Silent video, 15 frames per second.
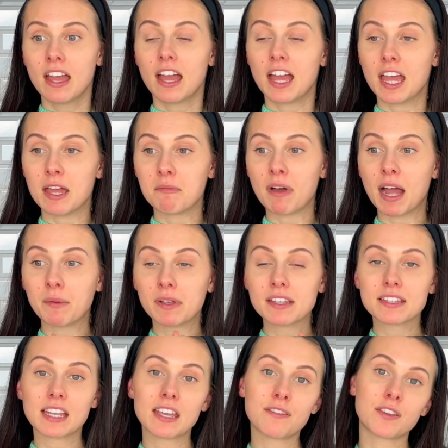I will
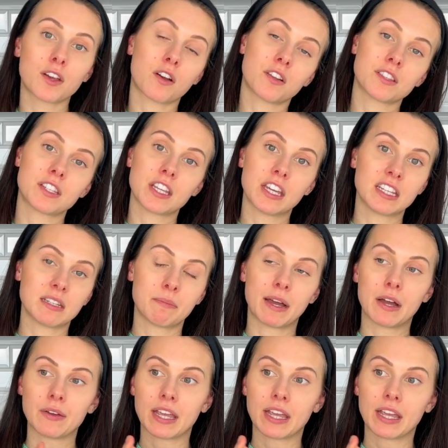say, if you're concerned about